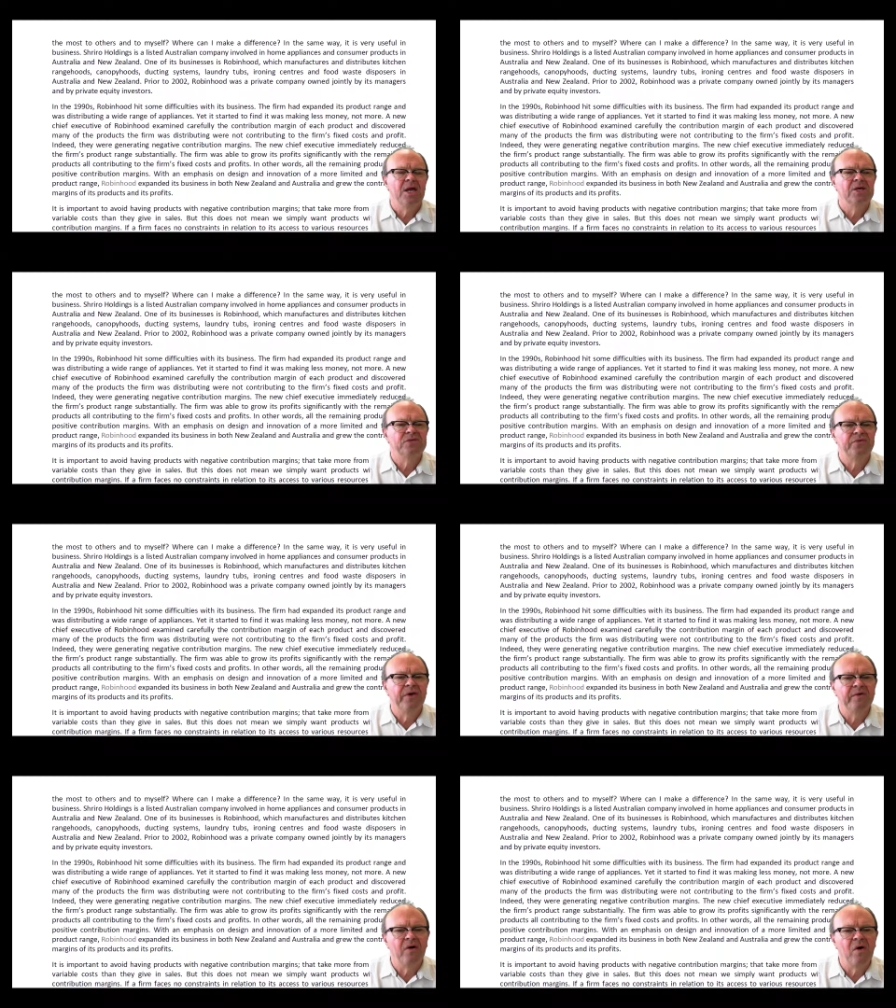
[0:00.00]

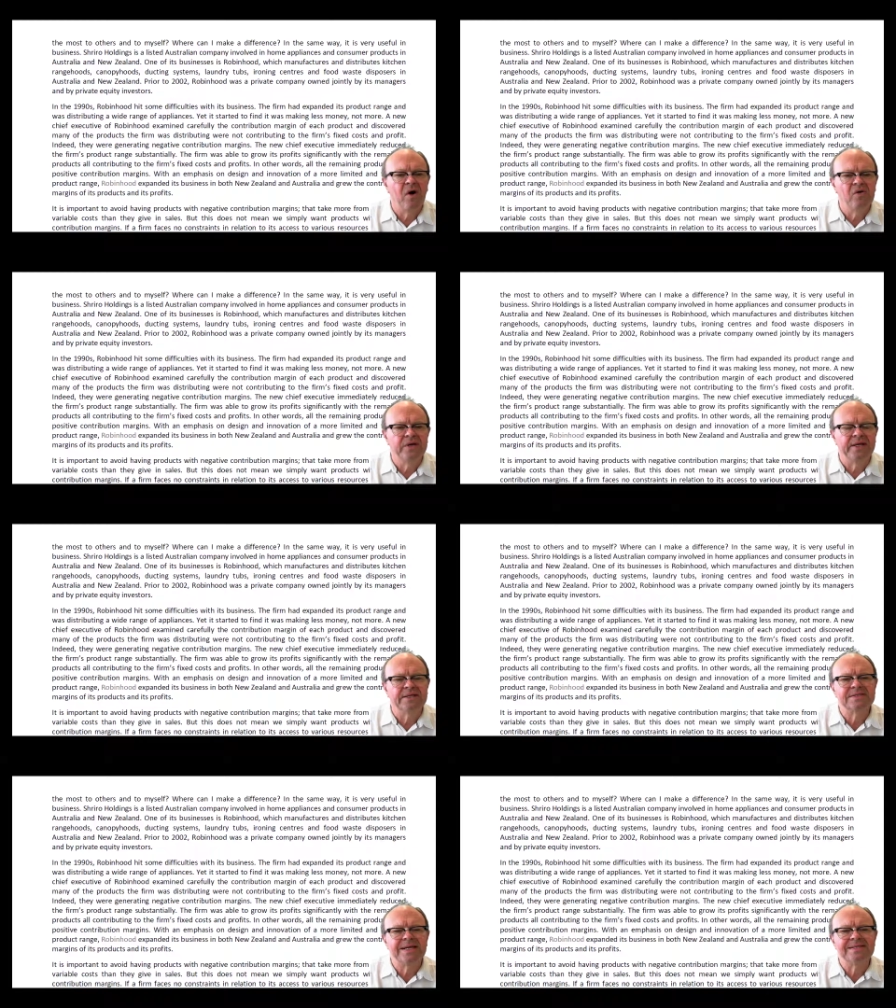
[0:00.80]
Shriro
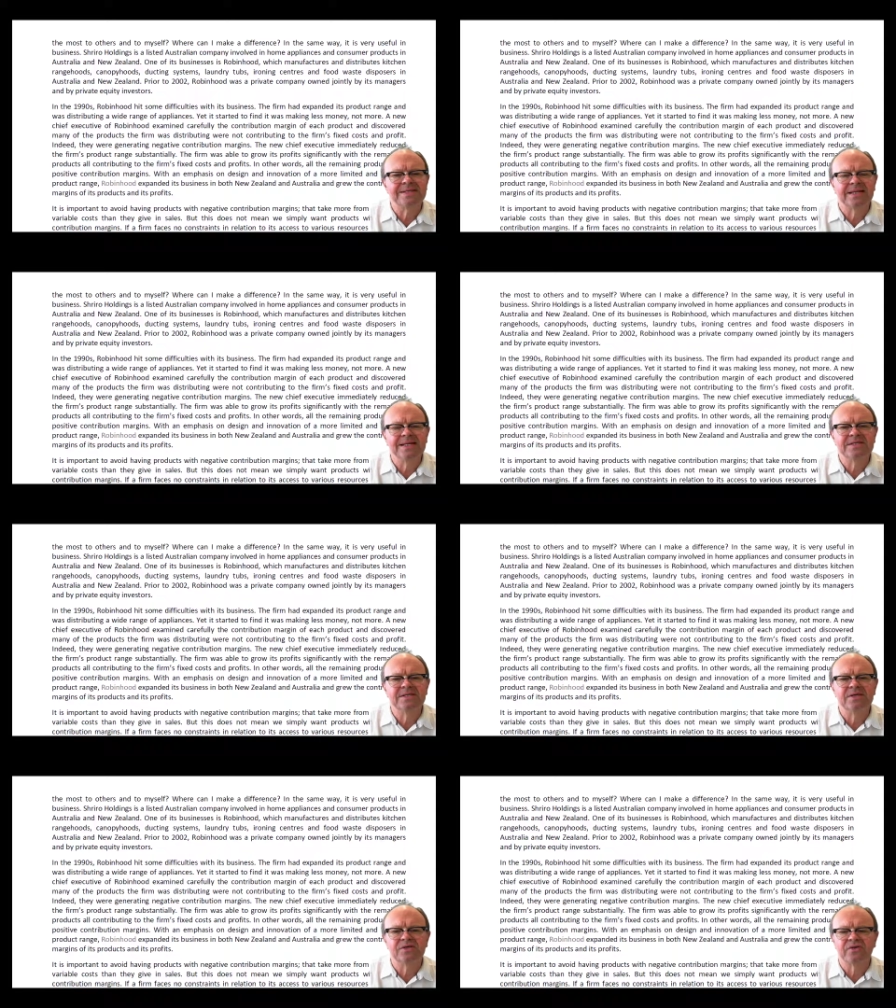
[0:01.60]
Holdings is a
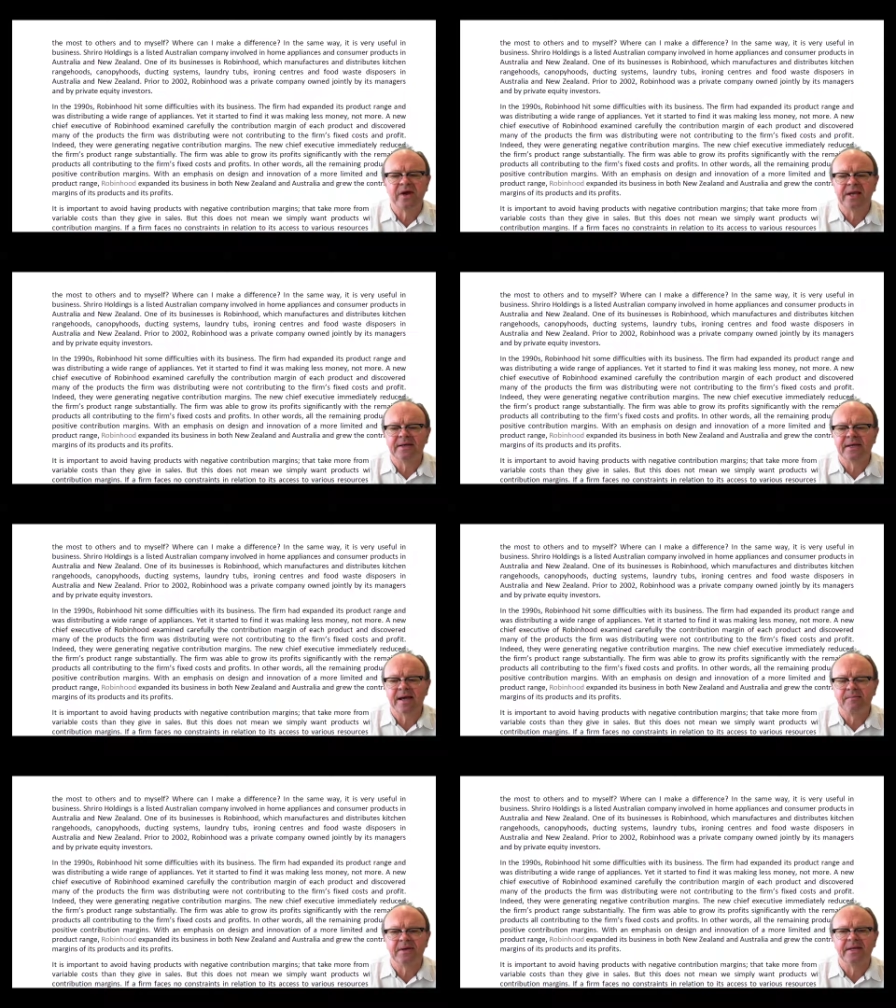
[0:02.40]
listed Australian
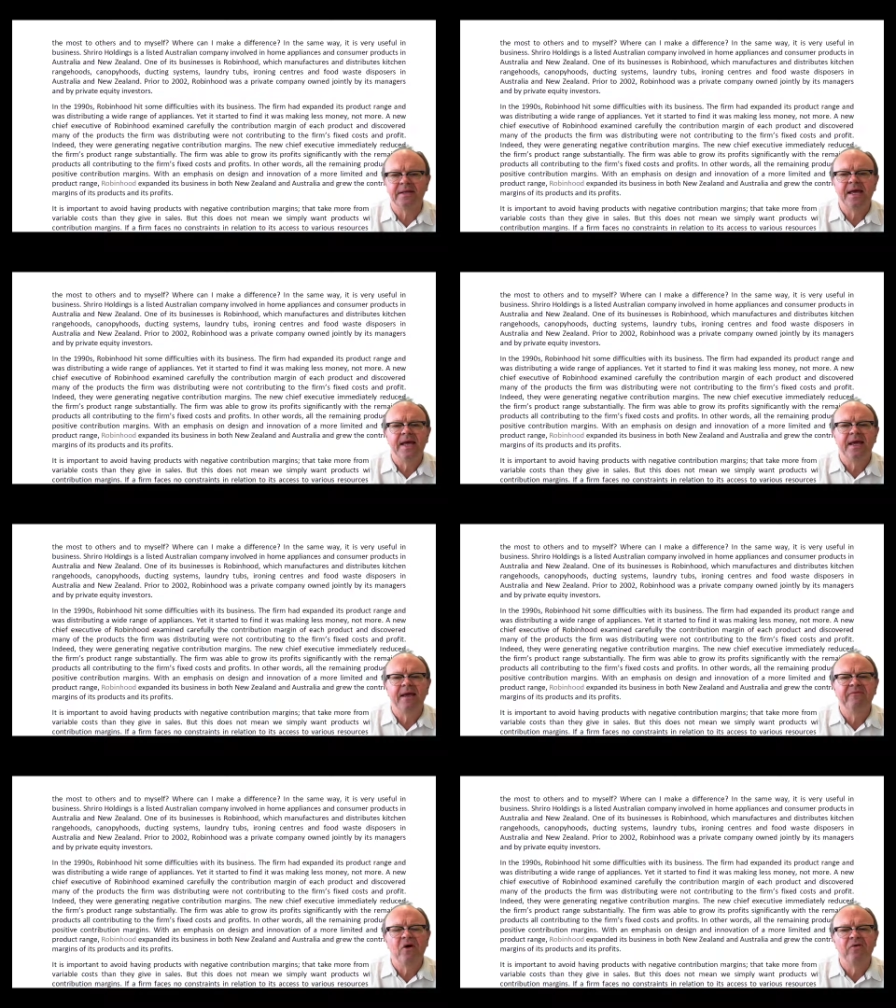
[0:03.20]
company
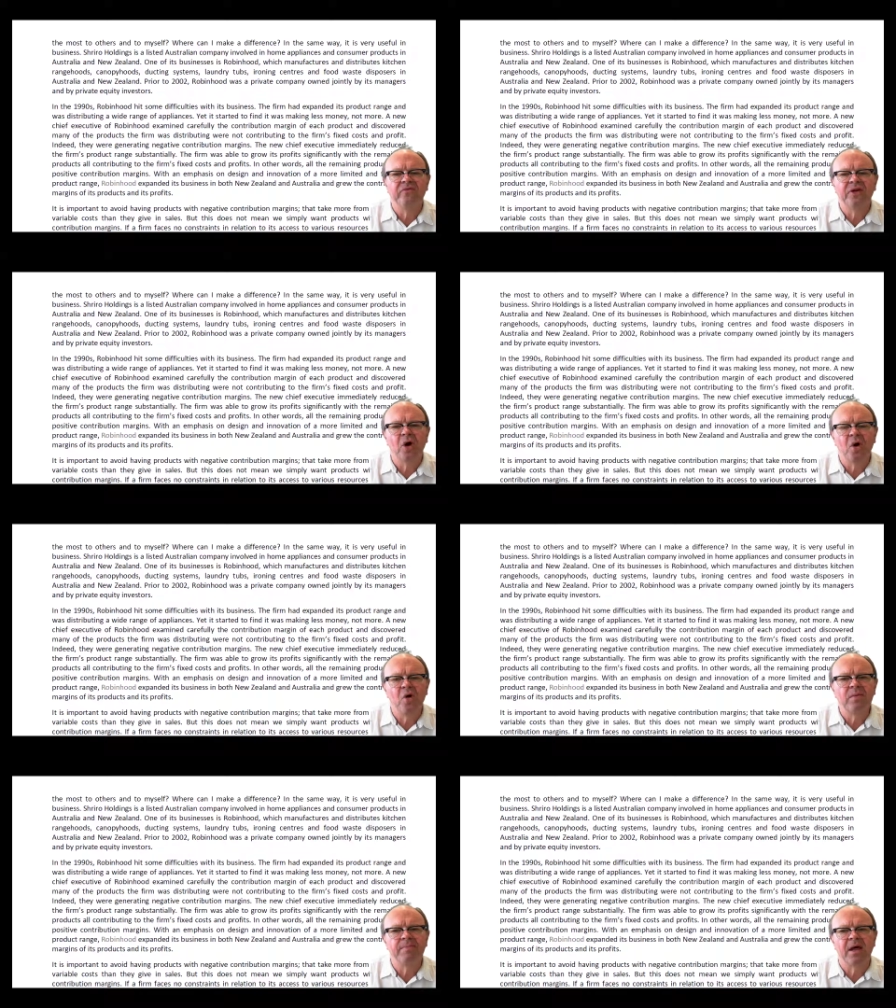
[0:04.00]
involved in
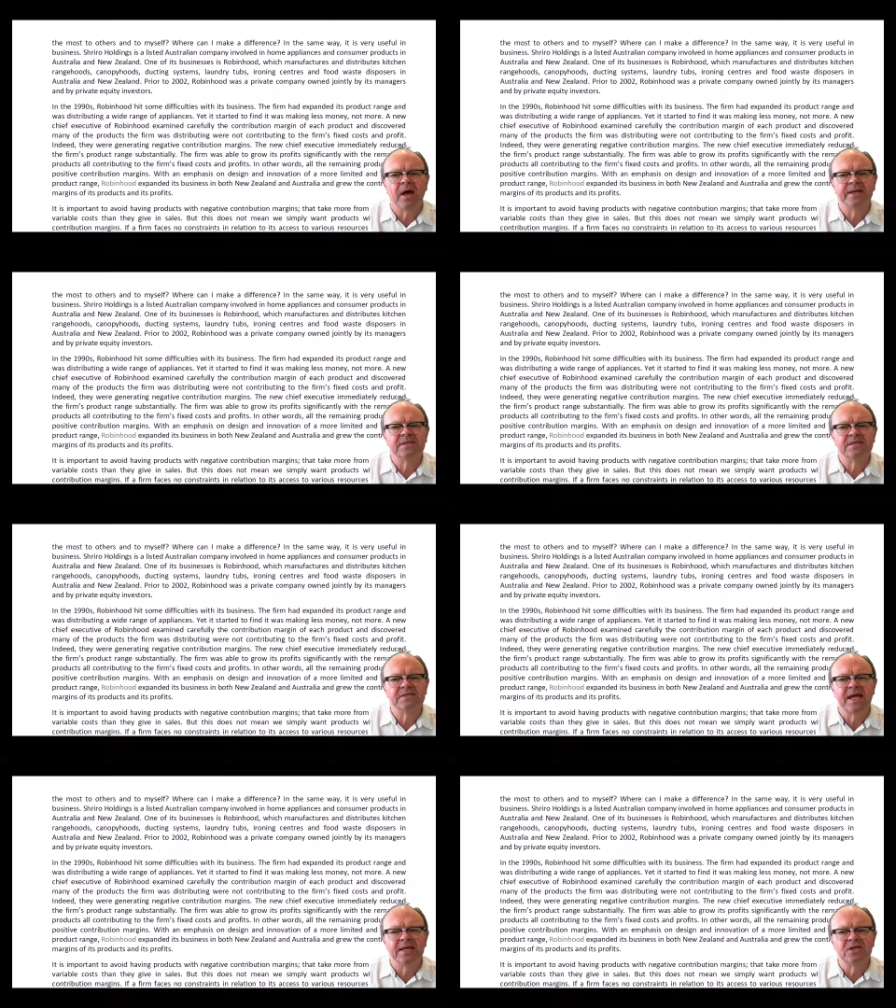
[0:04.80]
home
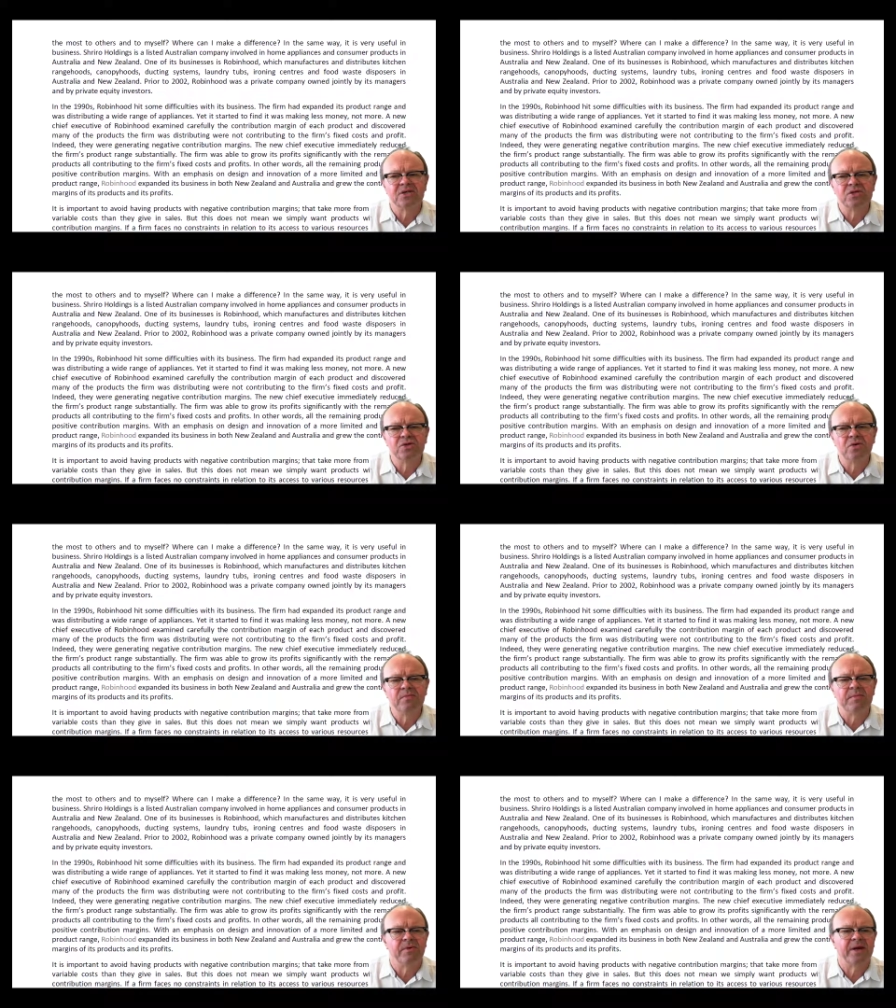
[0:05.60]
appliances and
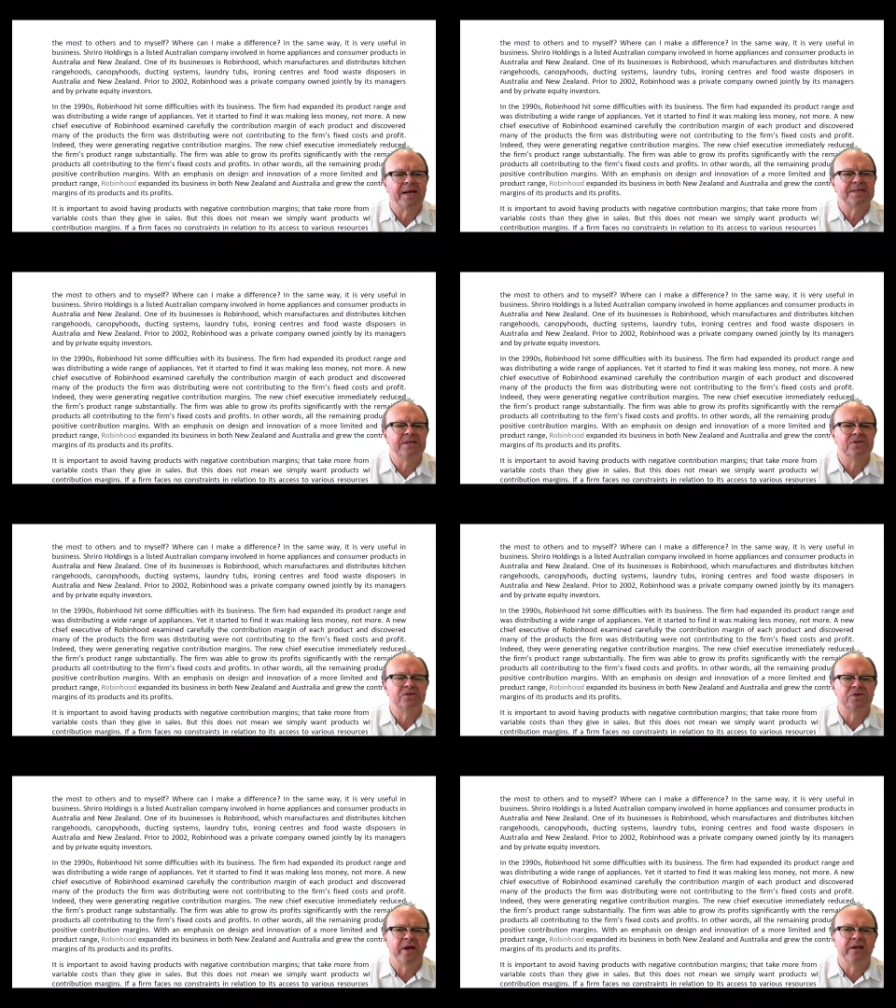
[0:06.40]
consumer products in
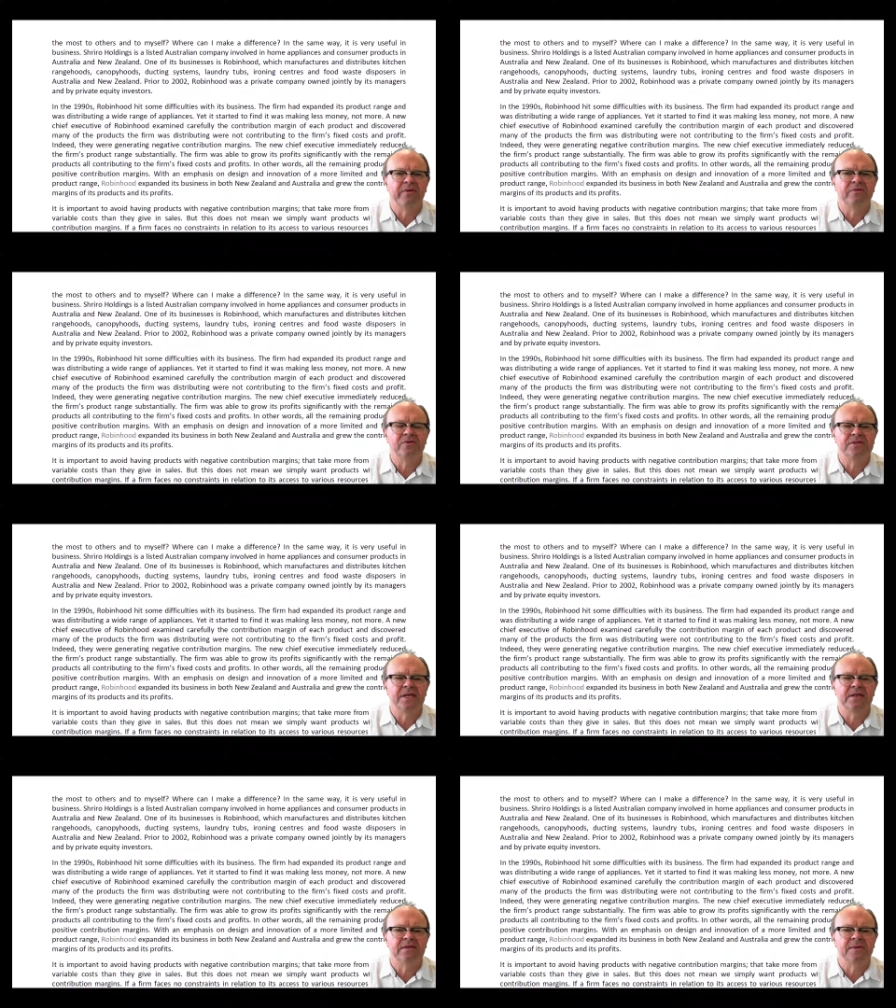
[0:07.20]
Australia and New
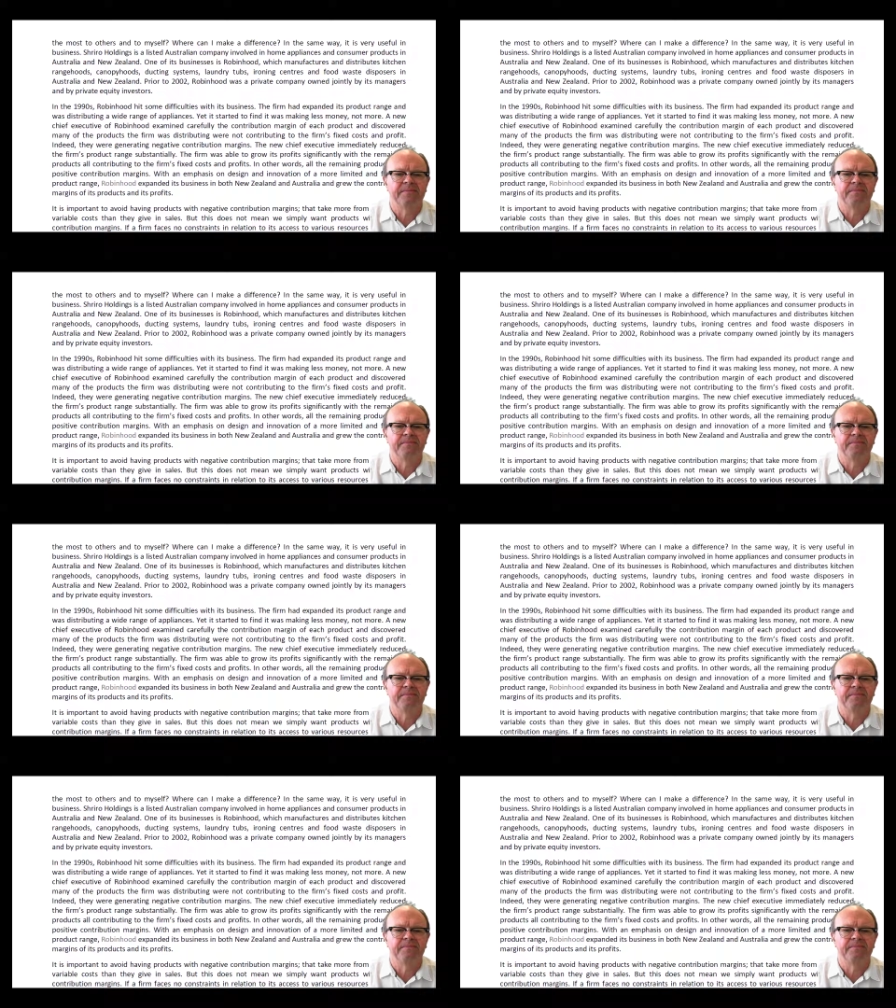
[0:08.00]
Zealand.